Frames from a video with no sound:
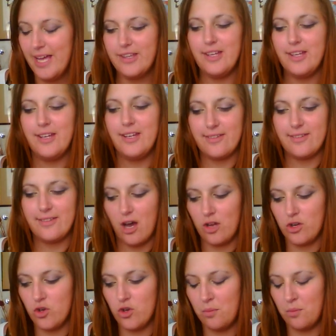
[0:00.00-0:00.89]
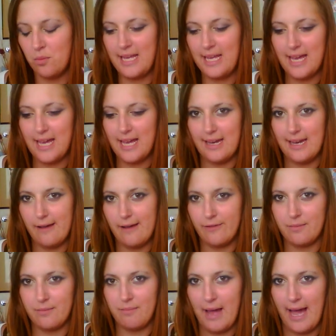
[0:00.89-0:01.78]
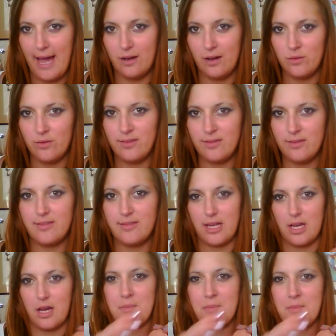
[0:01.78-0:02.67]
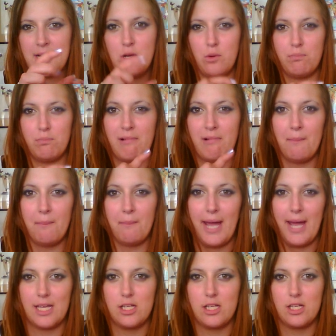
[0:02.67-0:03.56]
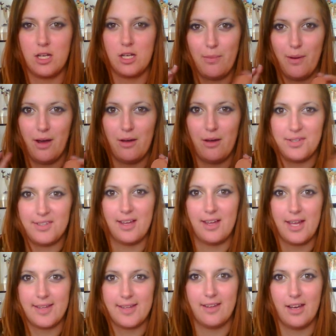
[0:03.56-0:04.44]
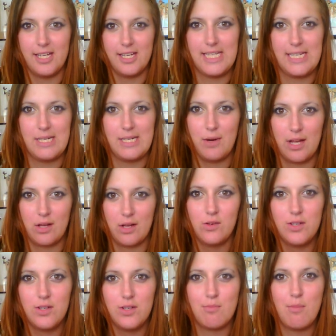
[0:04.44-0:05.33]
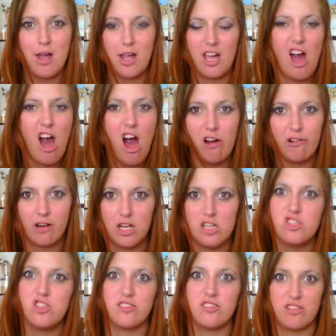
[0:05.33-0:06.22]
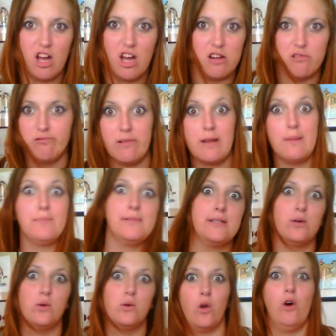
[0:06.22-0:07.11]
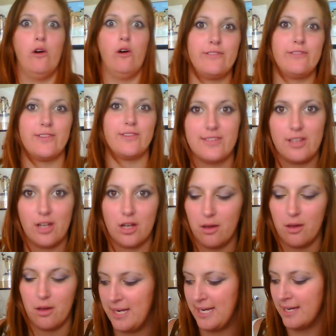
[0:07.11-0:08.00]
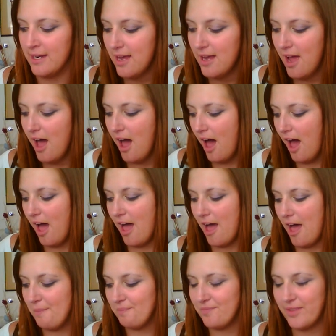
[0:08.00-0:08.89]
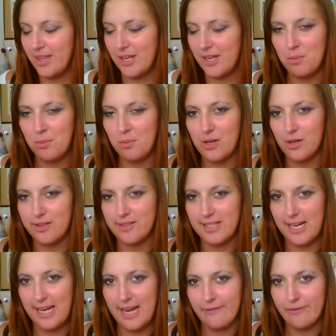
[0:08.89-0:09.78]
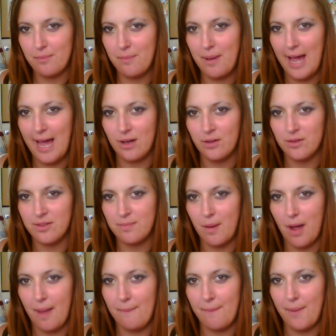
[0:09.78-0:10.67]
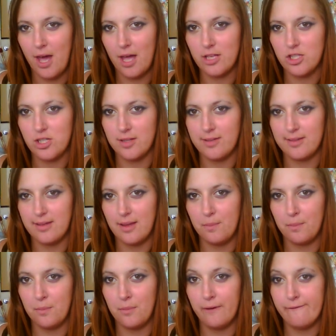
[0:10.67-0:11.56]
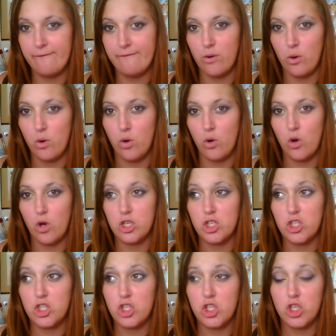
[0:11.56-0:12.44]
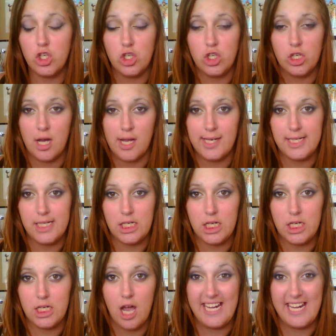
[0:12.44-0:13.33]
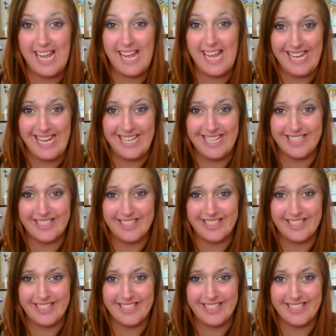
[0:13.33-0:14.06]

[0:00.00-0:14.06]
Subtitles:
These are normally £11. They come in little brown packaging, but I was so excited when I got into my car, I just kind of ripped it all off and stuck them in. They normally cost £11, but I purchased them for £2.99 each.